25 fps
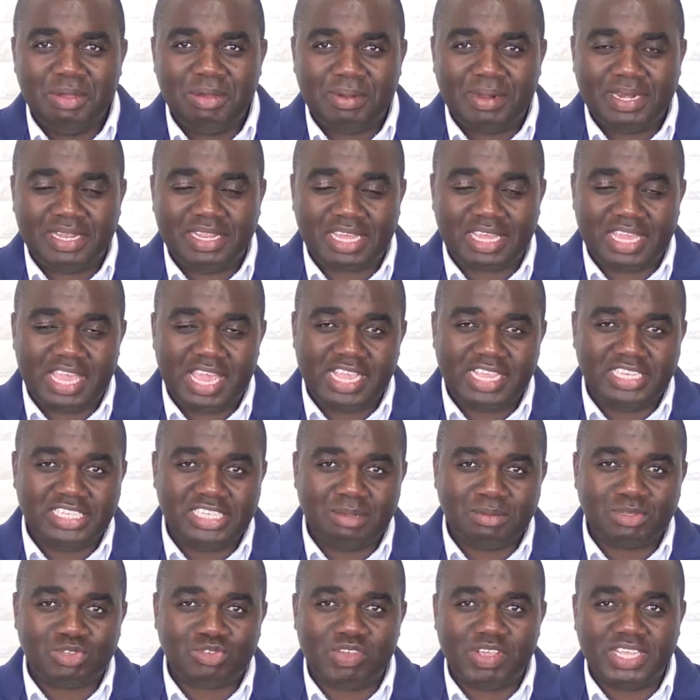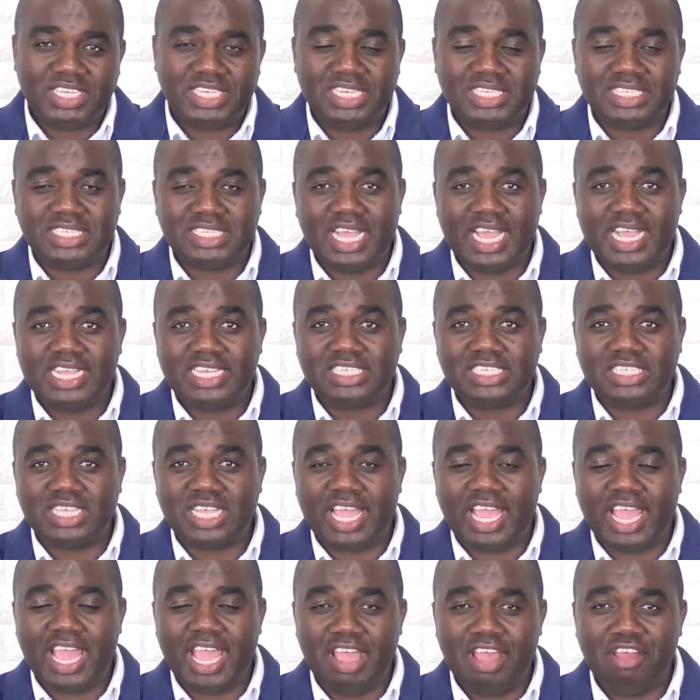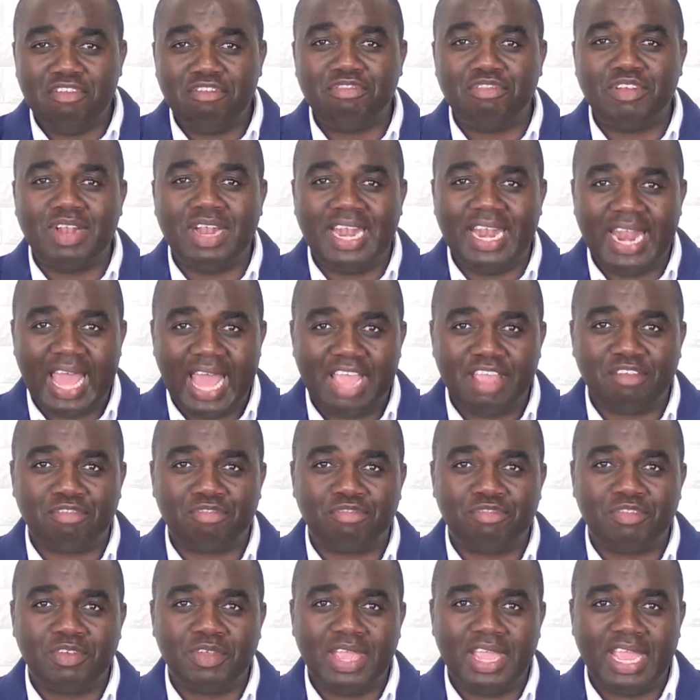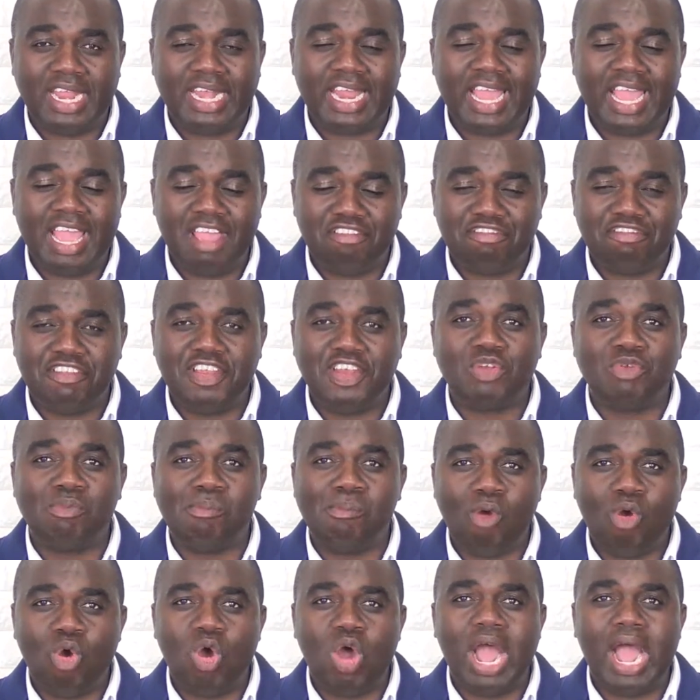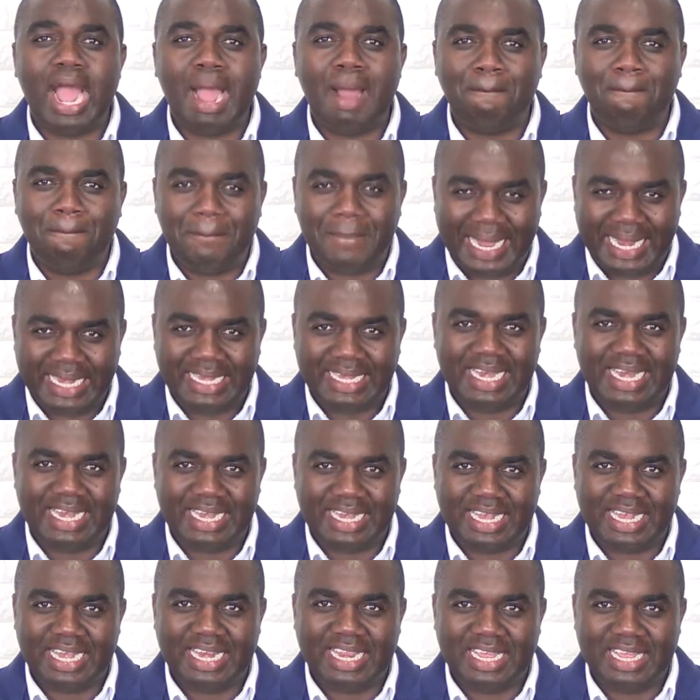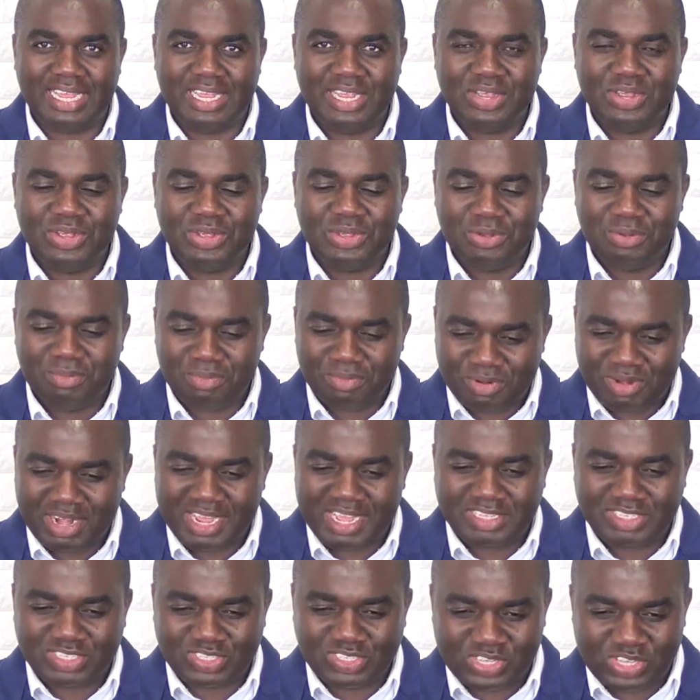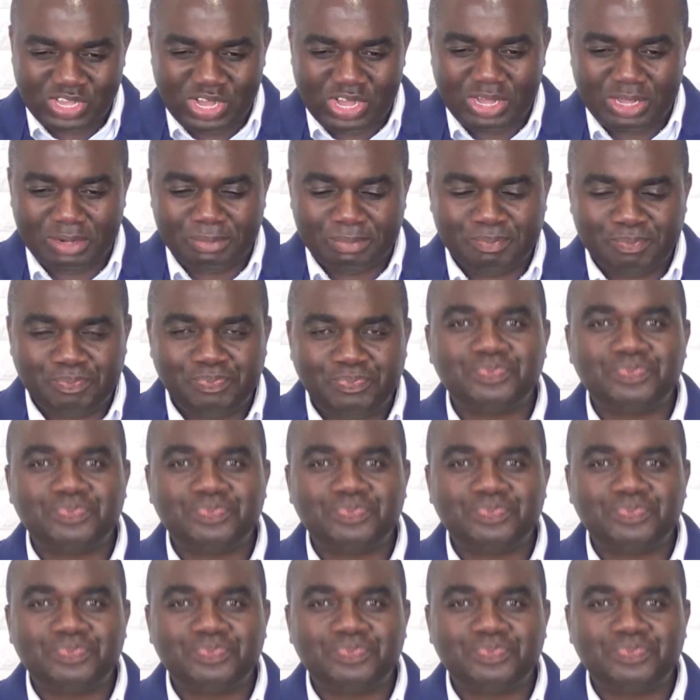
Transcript: But the King James Version says, have life and have it more abundantly. Praise God.